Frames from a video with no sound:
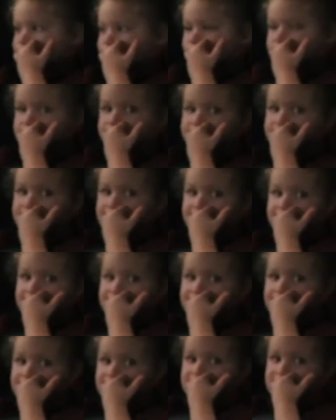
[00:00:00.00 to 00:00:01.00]

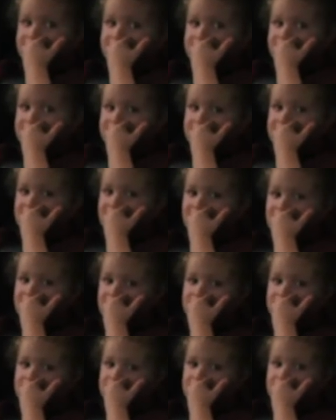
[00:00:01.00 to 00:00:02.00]

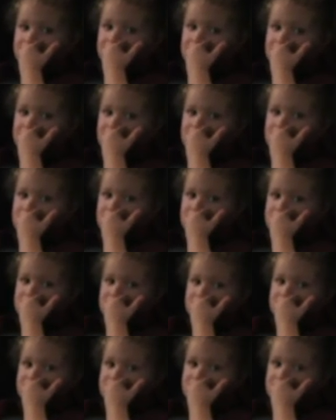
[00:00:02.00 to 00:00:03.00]

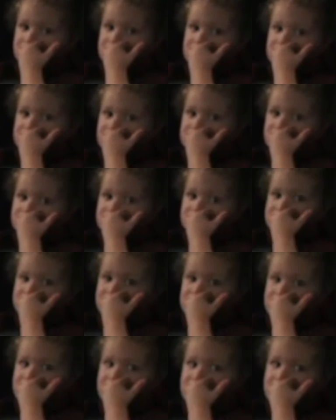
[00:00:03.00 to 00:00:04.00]

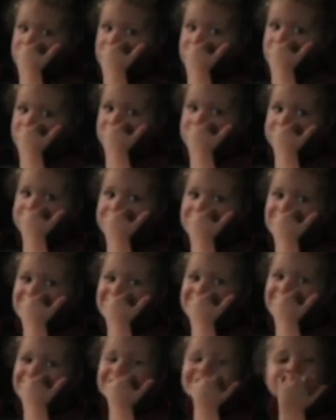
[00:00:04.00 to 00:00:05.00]

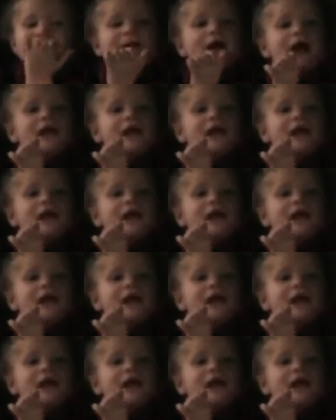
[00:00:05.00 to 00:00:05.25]
No words are spoken by the person on screen.